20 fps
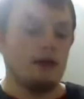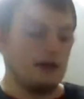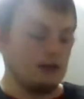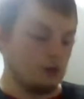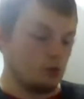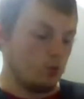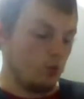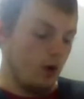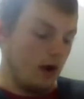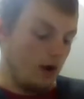
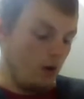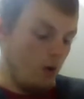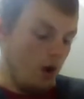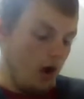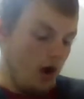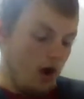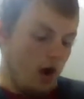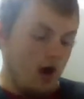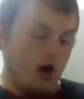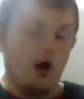as well.
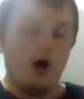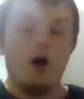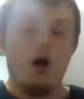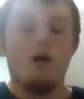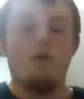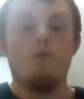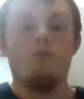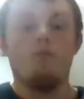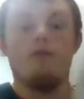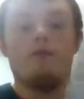
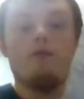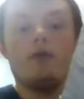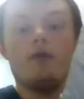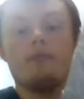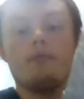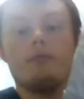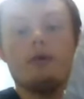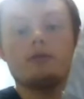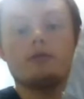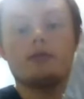We've got
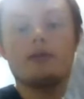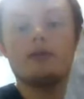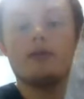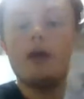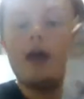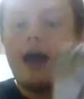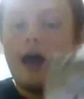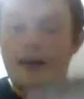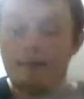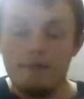the motor, and
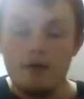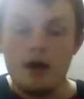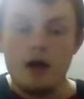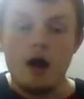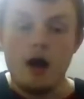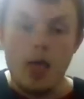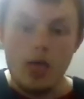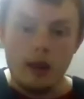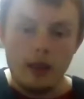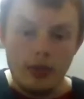
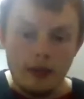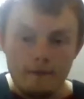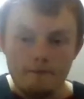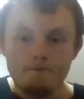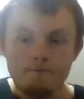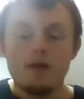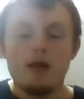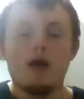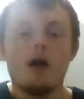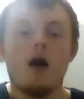
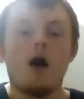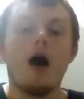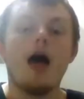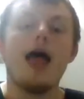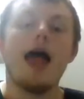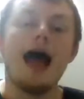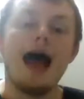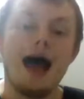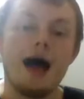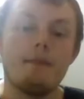
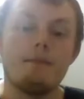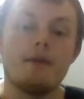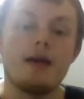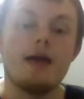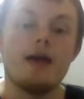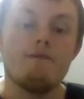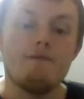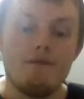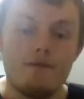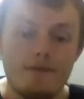I am
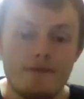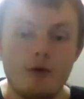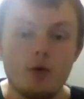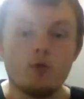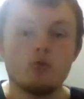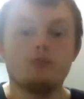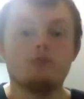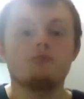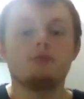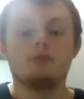
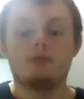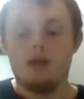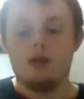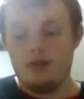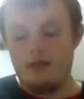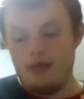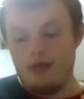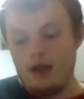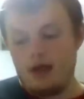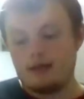informed
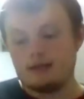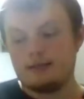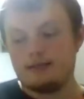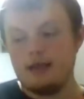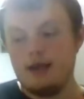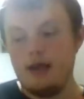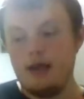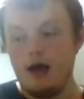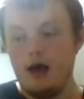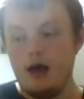that
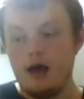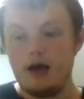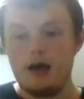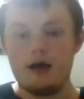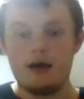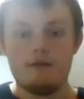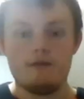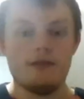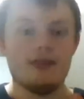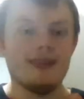
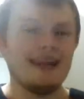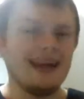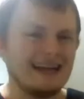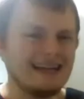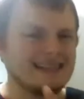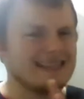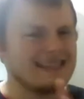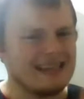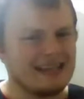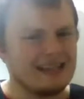for the
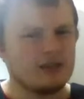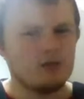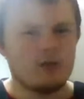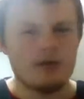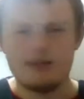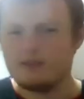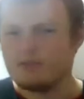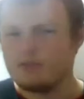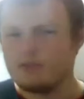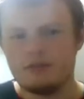next 6
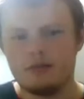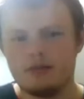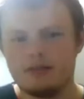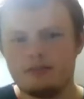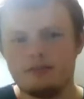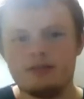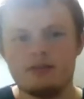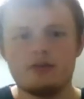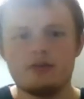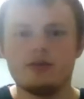weeks we're supposed
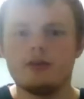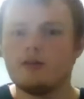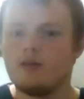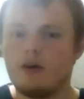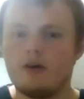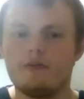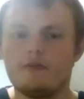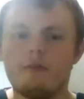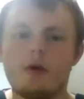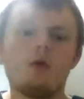to be doing a
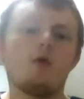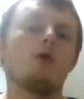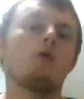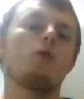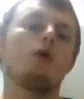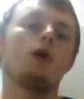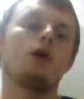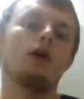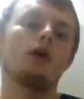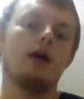lot of motor
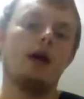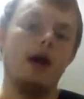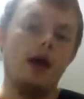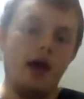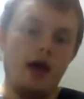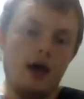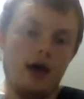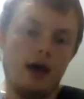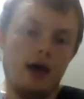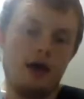work
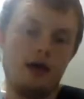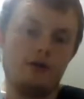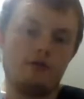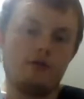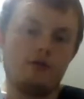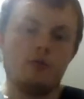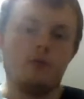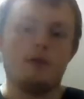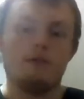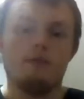
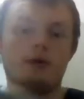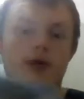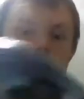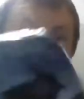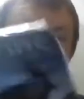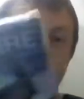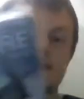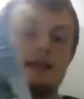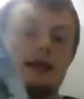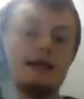through one of my
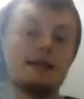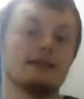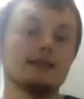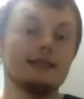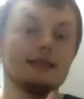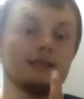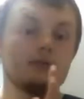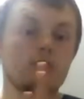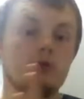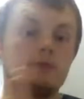contacts. So
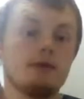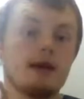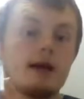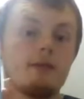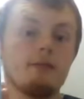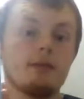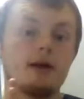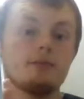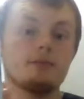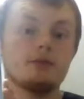this will be
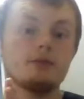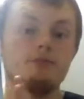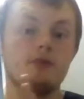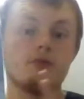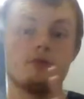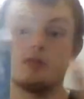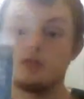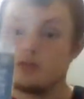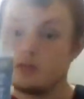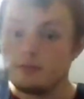coming up
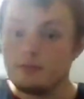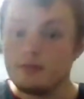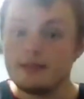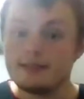tomorrow. It's going to be an